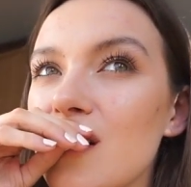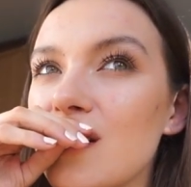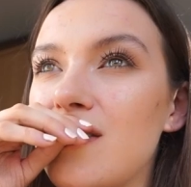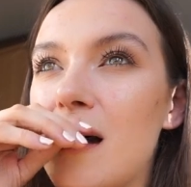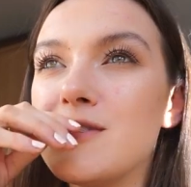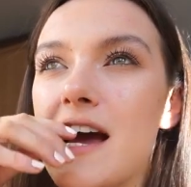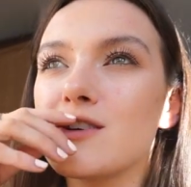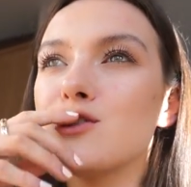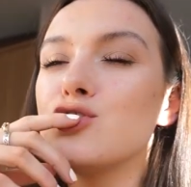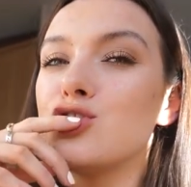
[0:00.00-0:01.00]

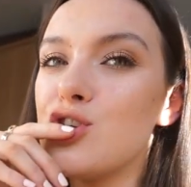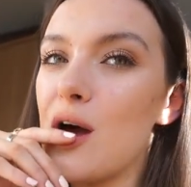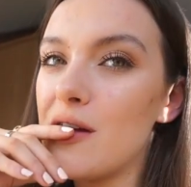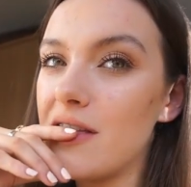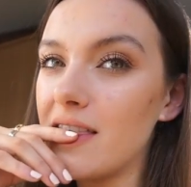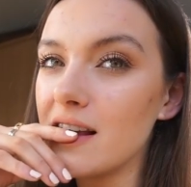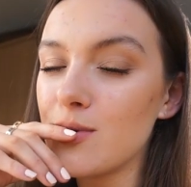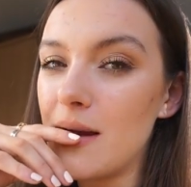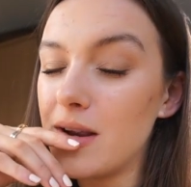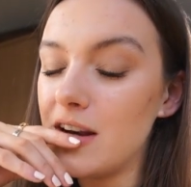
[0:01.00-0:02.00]
flapjacks. So I think that's
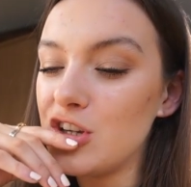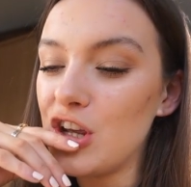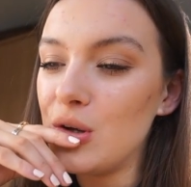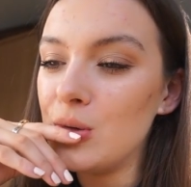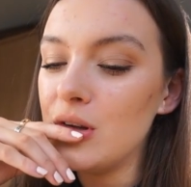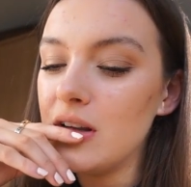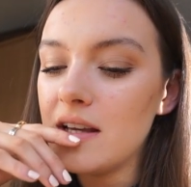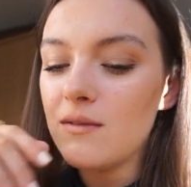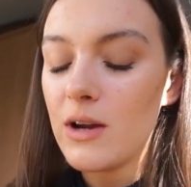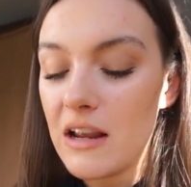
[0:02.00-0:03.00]
what I'm gonna do
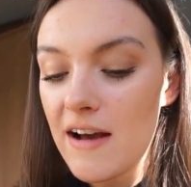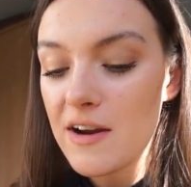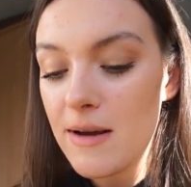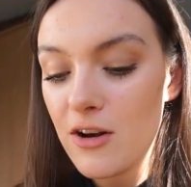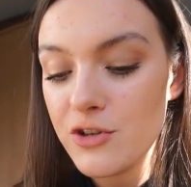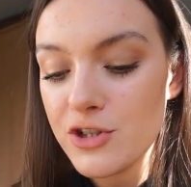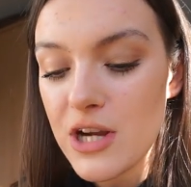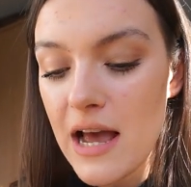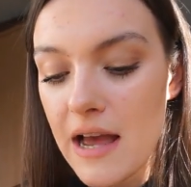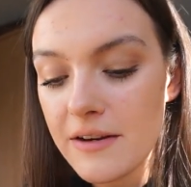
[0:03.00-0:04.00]
when I've had my
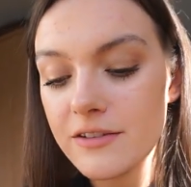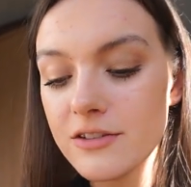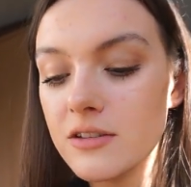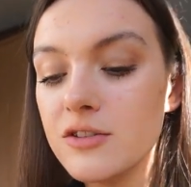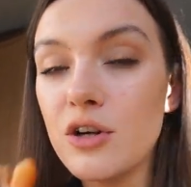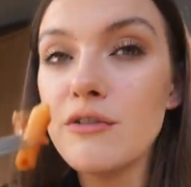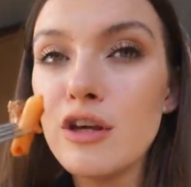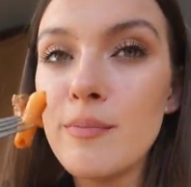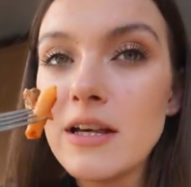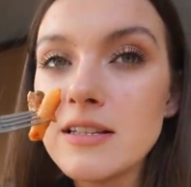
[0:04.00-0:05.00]
lunch and done a
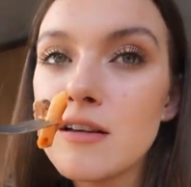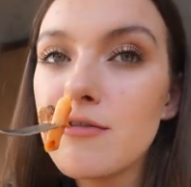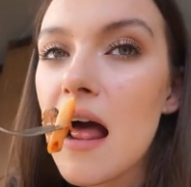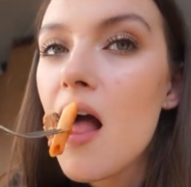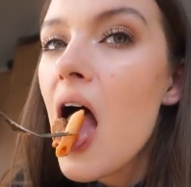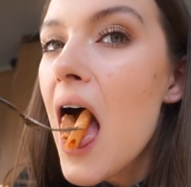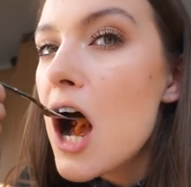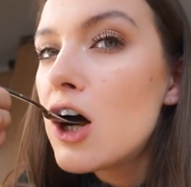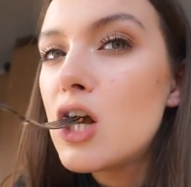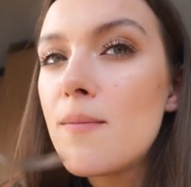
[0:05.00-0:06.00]
few bits in the flat.
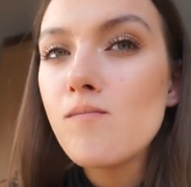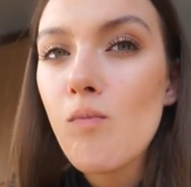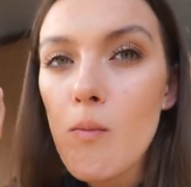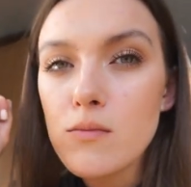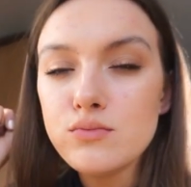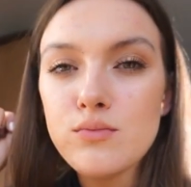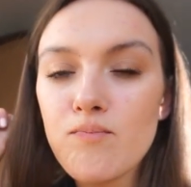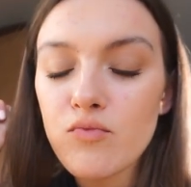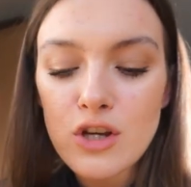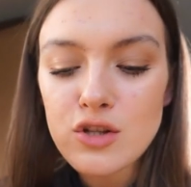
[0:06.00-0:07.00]

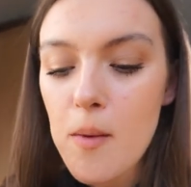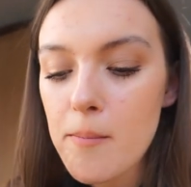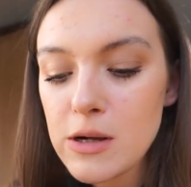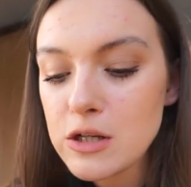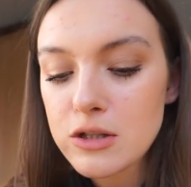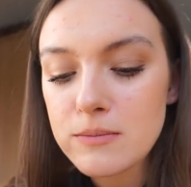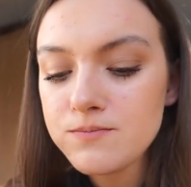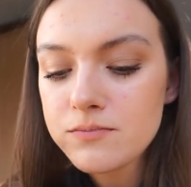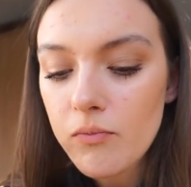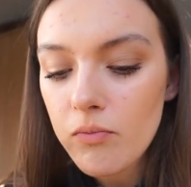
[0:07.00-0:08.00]
This
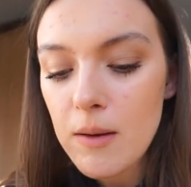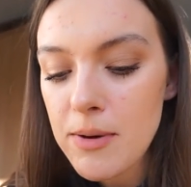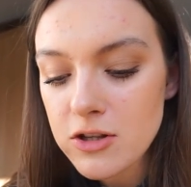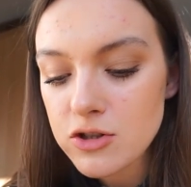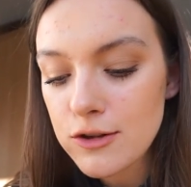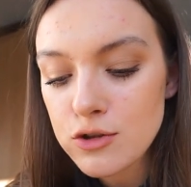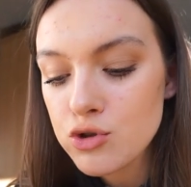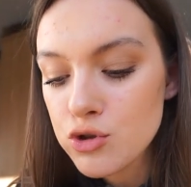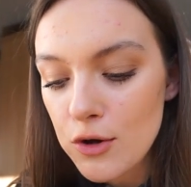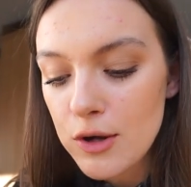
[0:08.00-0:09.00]
bacon pasta is
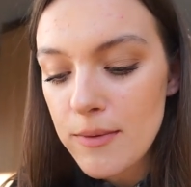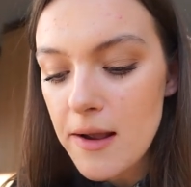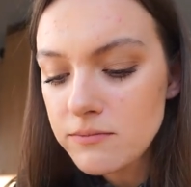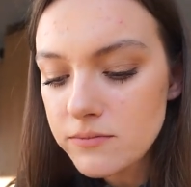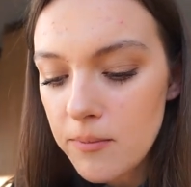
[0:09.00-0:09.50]
so yummy.